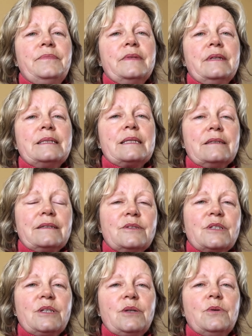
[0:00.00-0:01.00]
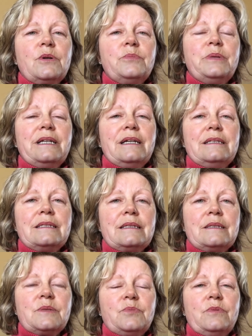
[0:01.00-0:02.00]
It's a little slower because
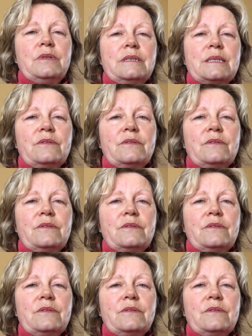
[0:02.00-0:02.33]
it's